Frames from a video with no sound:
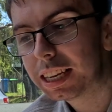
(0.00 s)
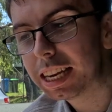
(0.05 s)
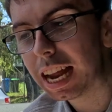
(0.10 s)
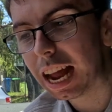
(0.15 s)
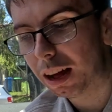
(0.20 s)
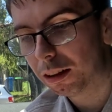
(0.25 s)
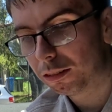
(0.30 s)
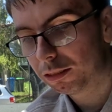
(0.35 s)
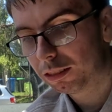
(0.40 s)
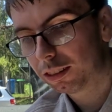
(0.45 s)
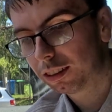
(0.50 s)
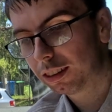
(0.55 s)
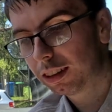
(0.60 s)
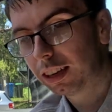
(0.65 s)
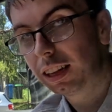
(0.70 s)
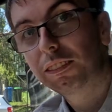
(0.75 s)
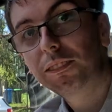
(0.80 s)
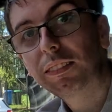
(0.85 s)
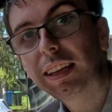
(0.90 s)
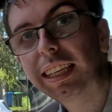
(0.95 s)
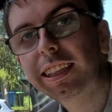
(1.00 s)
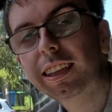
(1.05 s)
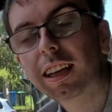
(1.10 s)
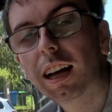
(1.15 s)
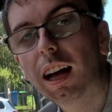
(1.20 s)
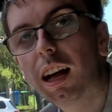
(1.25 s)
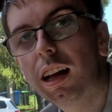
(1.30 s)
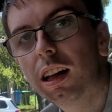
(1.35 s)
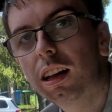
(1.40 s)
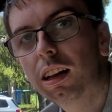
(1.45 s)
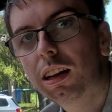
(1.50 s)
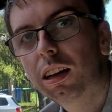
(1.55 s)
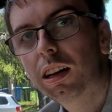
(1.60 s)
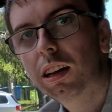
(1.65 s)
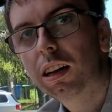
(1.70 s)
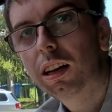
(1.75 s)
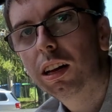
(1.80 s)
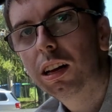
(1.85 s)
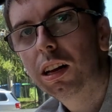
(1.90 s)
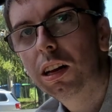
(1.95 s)
Now, this car,
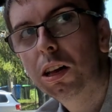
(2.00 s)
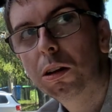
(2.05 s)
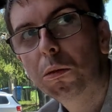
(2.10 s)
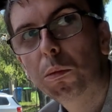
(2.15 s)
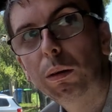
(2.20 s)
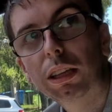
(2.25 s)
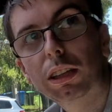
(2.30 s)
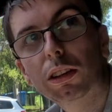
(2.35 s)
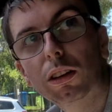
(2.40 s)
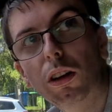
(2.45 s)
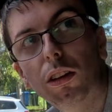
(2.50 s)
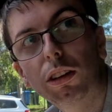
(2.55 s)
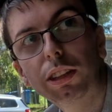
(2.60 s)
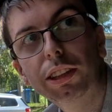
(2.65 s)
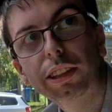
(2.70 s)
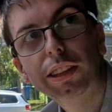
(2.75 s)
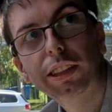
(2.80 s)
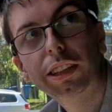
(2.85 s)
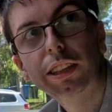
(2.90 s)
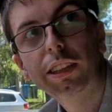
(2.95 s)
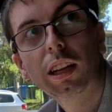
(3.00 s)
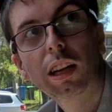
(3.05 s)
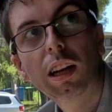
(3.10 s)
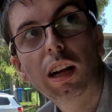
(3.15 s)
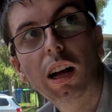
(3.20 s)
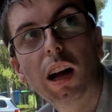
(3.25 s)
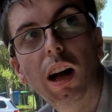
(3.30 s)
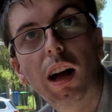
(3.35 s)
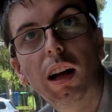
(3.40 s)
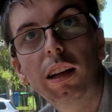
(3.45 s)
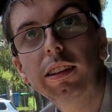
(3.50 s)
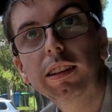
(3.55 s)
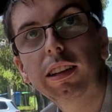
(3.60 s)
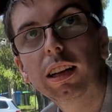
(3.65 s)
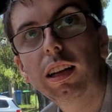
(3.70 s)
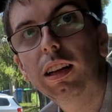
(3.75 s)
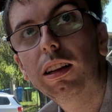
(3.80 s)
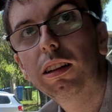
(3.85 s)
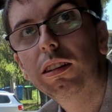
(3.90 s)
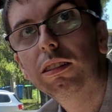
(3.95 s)
which costs
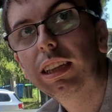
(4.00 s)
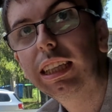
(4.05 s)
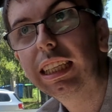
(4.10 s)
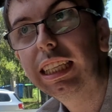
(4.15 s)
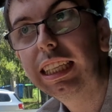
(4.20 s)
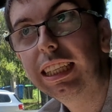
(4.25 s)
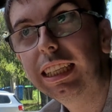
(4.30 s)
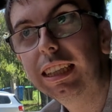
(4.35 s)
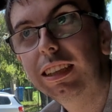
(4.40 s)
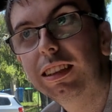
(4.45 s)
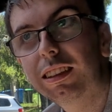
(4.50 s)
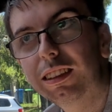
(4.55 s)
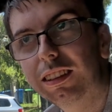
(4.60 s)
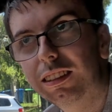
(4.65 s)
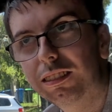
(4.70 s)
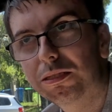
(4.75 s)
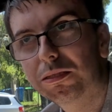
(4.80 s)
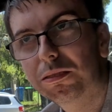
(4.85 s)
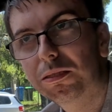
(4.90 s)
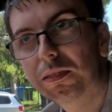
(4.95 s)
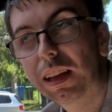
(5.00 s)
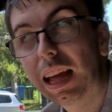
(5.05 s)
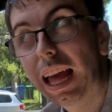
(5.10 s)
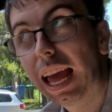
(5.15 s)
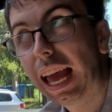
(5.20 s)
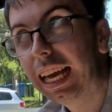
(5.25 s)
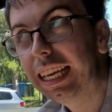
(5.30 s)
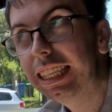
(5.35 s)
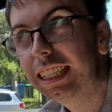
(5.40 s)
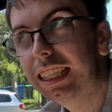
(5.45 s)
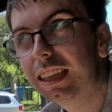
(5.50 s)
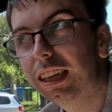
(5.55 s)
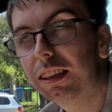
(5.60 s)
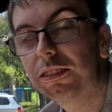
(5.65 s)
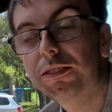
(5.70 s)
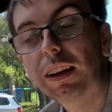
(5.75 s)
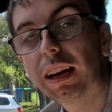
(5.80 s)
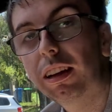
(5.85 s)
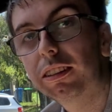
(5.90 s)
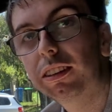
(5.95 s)
under the
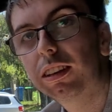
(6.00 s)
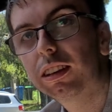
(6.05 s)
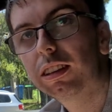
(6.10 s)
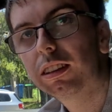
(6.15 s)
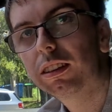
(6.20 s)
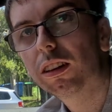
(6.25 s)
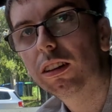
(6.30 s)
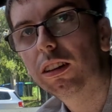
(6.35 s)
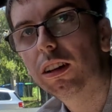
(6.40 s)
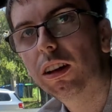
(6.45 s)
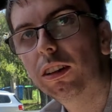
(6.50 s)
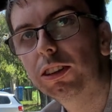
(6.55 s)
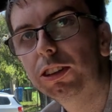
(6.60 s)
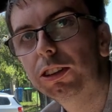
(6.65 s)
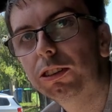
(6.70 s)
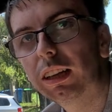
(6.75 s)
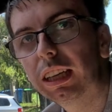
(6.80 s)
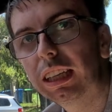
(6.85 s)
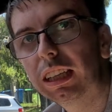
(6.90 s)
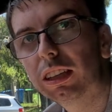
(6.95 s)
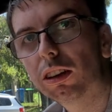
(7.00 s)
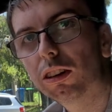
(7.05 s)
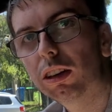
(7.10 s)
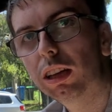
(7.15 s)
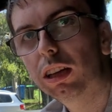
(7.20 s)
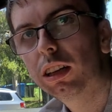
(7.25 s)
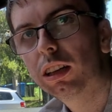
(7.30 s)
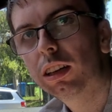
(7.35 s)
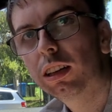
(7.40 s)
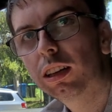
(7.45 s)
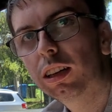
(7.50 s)
$89,000 Australian dollars,